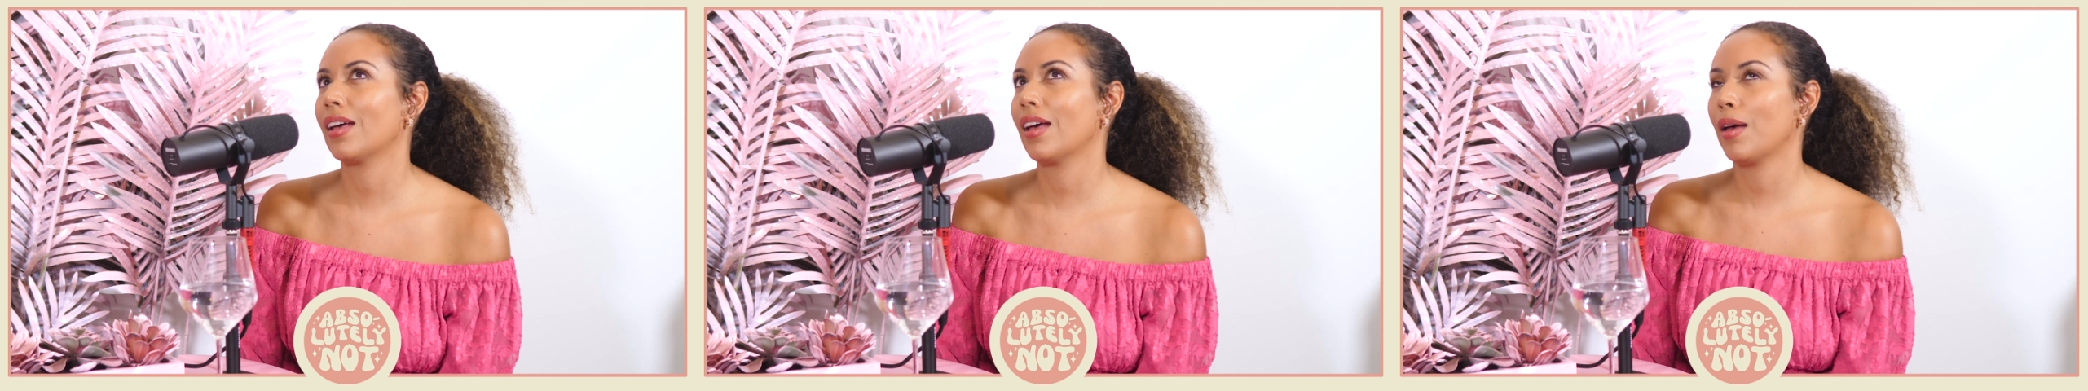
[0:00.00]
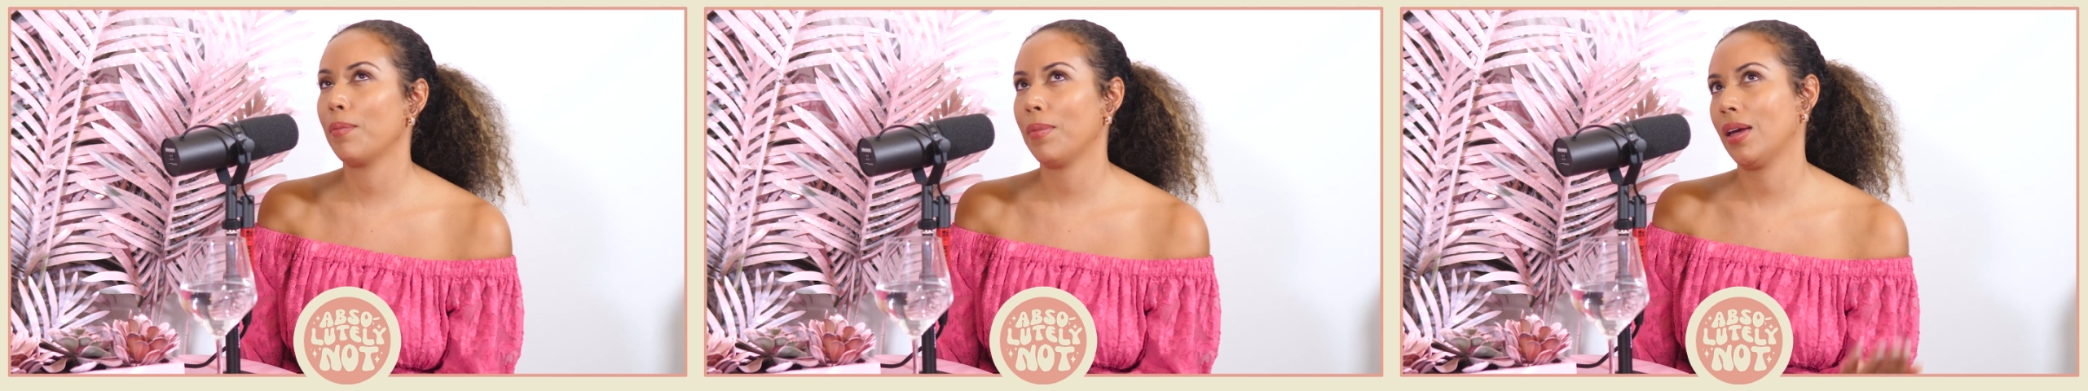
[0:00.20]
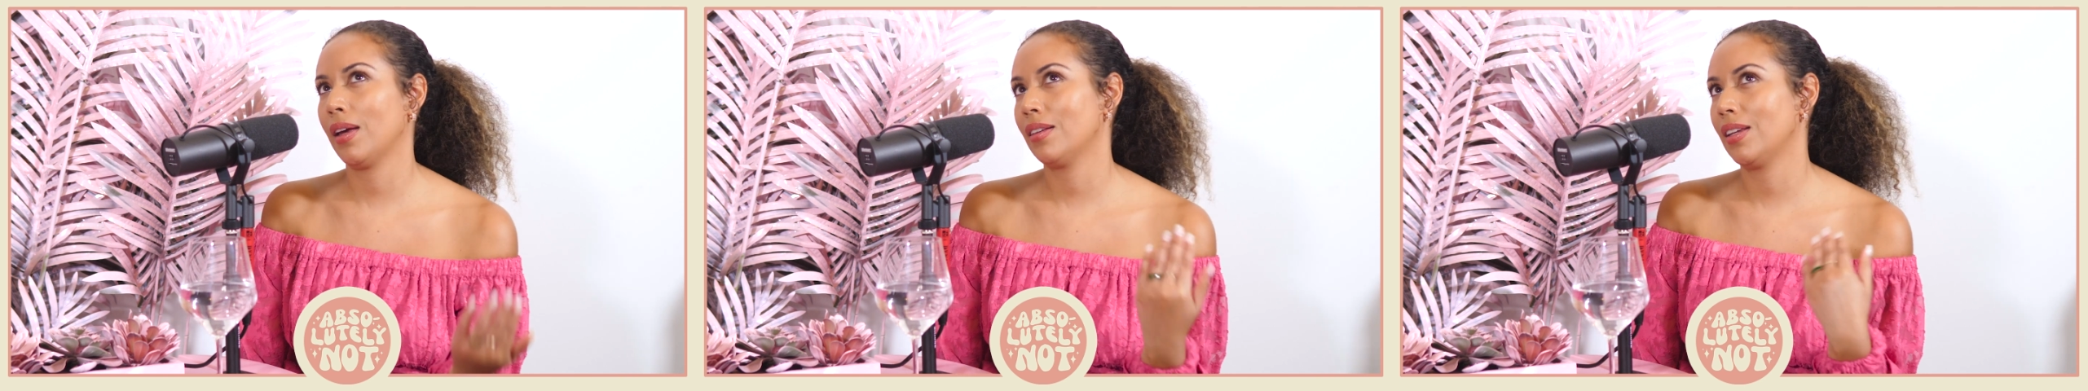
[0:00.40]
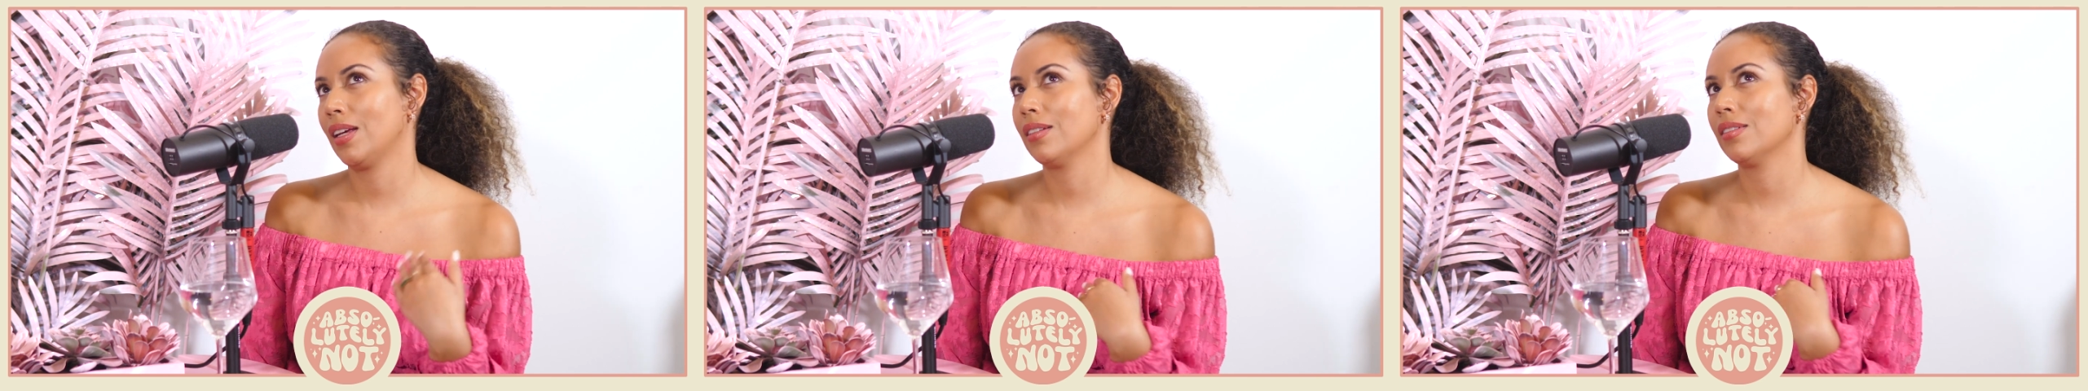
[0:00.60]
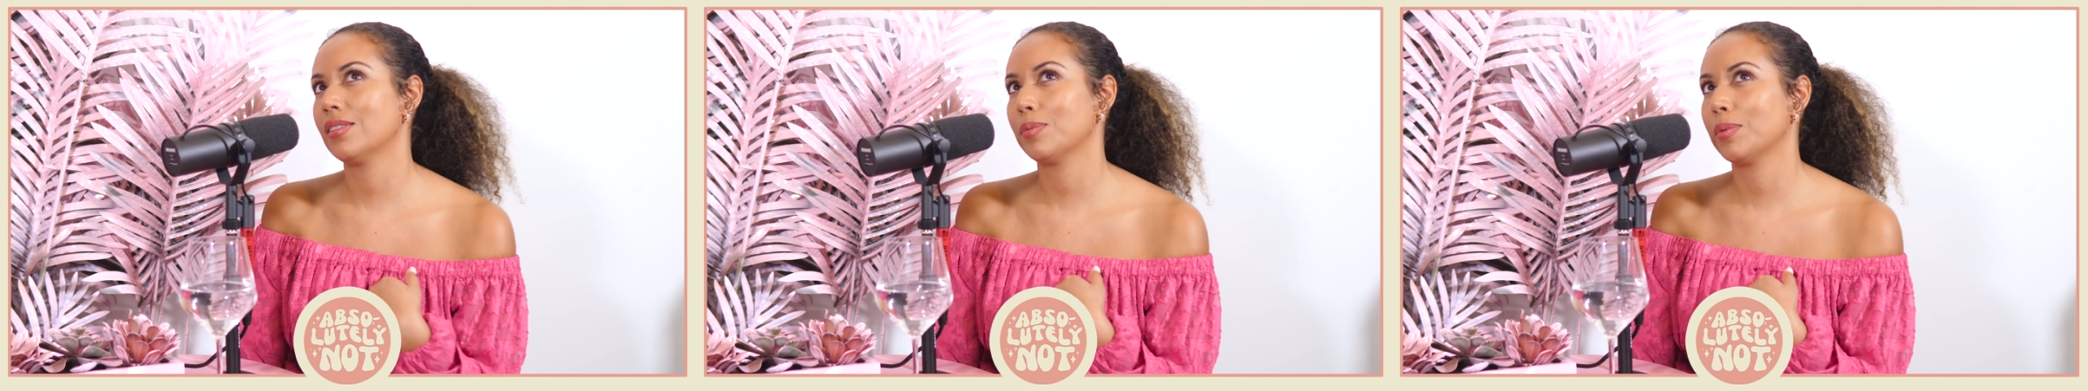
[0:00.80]
a man
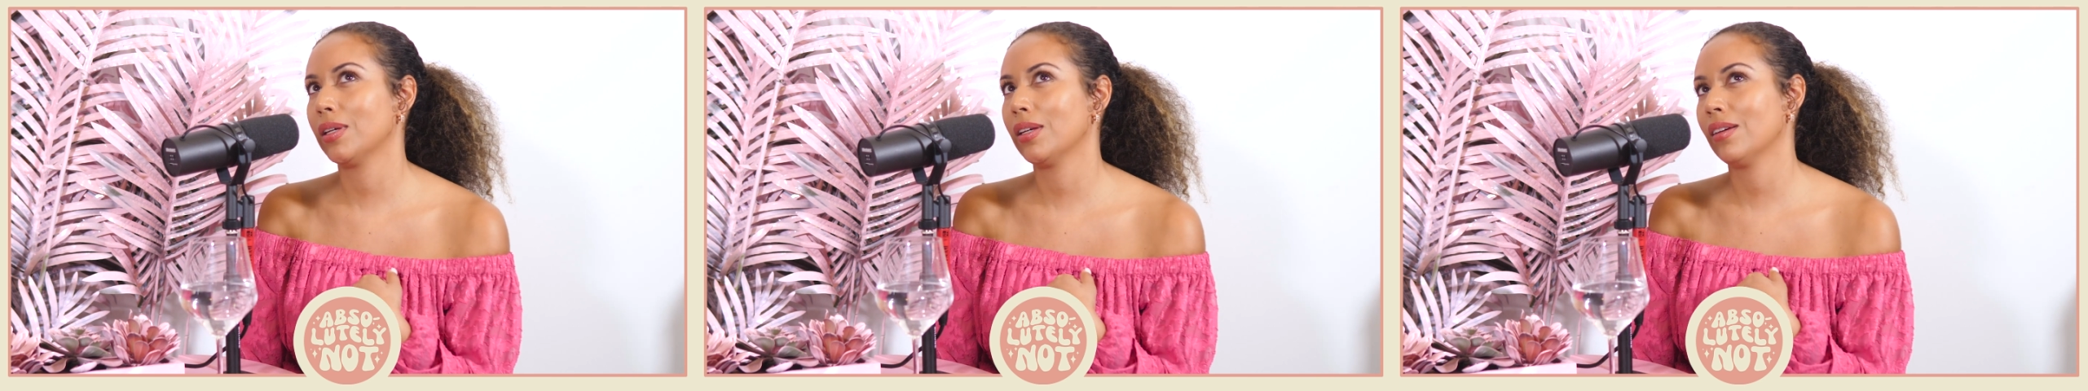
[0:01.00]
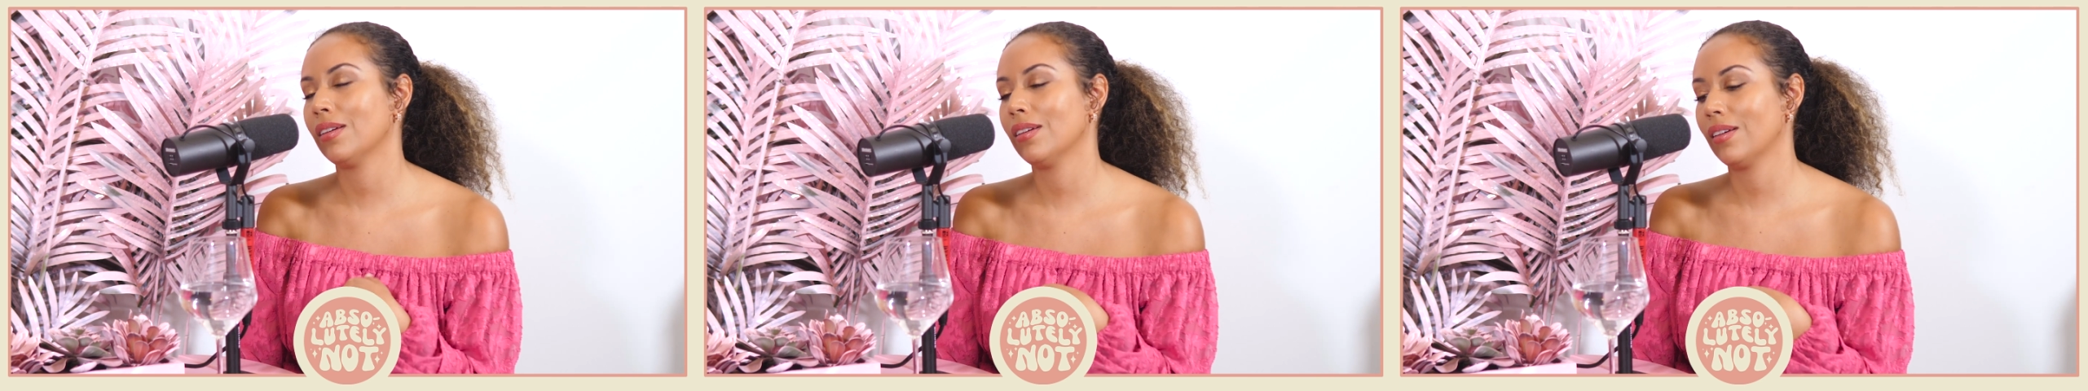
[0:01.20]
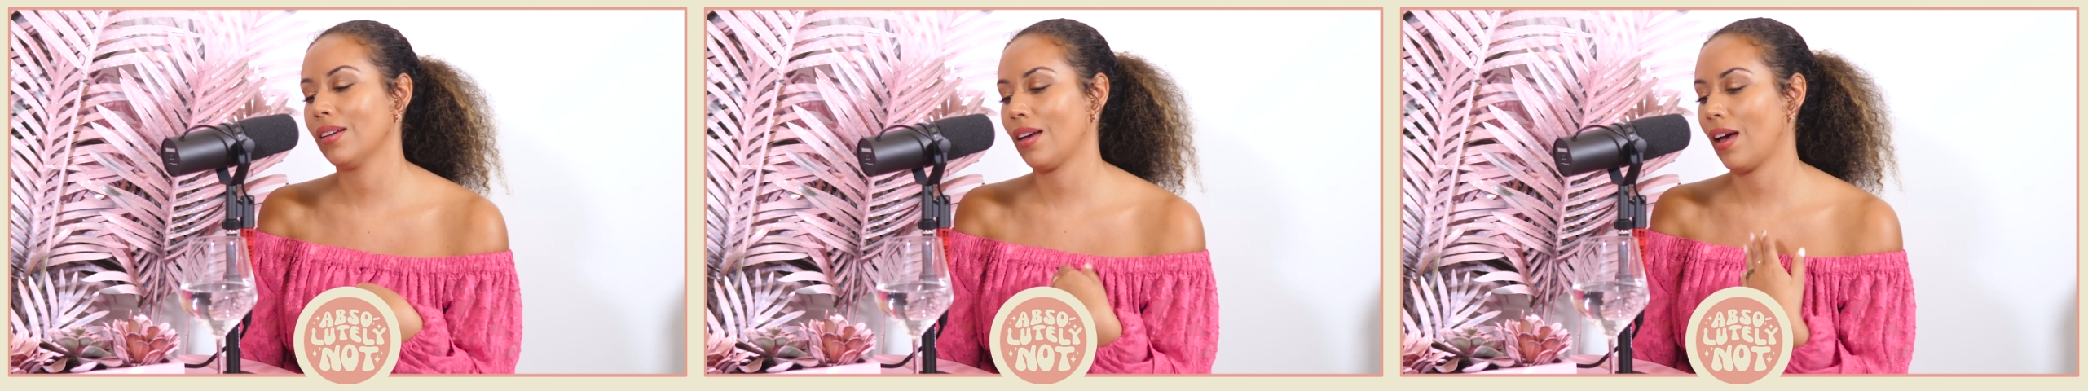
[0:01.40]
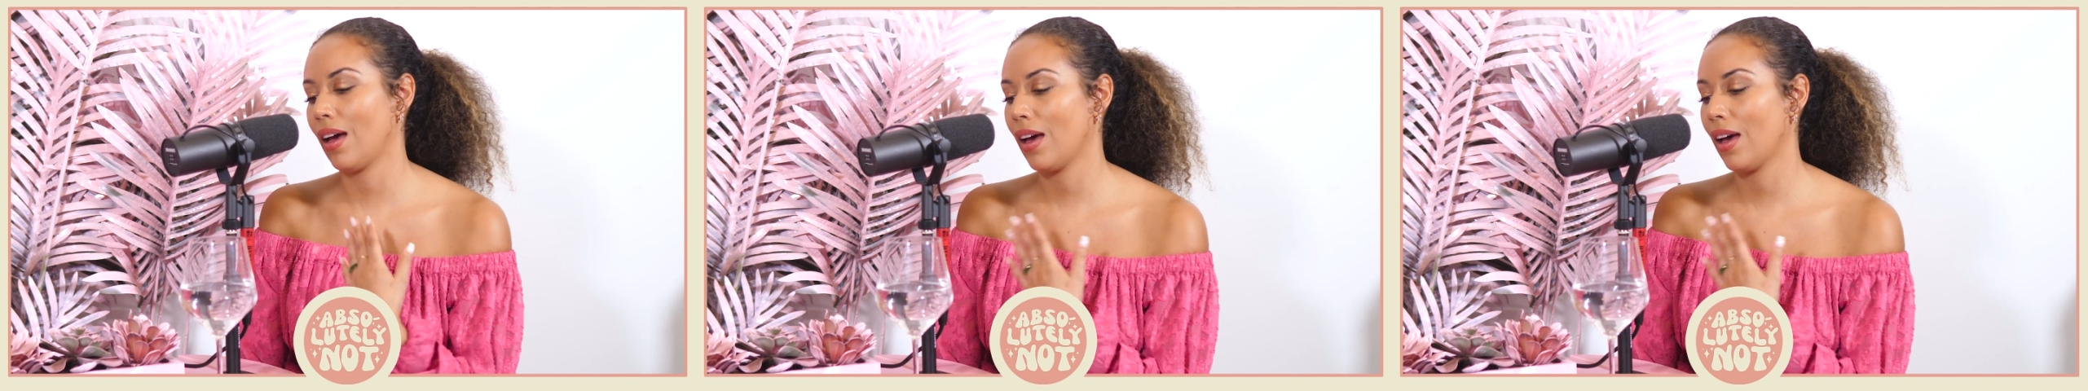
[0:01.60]
dates me,